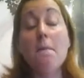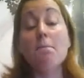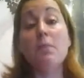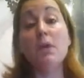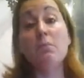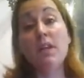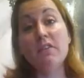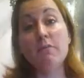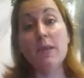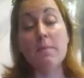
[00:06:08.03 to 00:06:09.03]
But
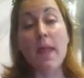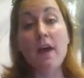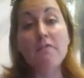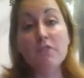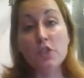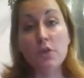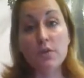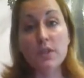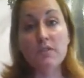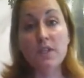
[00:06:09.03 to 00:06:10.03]
believe me, I've
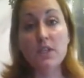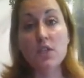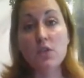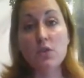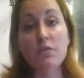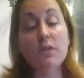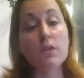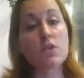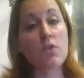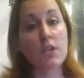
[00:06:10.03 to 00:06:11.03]
chose these two very
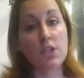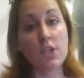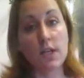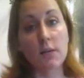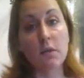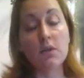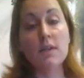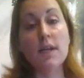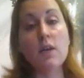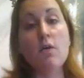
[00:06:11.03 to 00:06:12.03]
strategically because
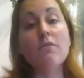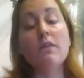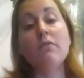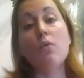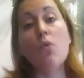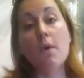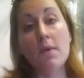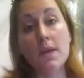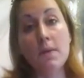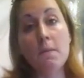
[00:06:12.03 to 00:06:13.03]
I know that the
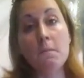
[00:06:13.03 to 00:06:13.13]
women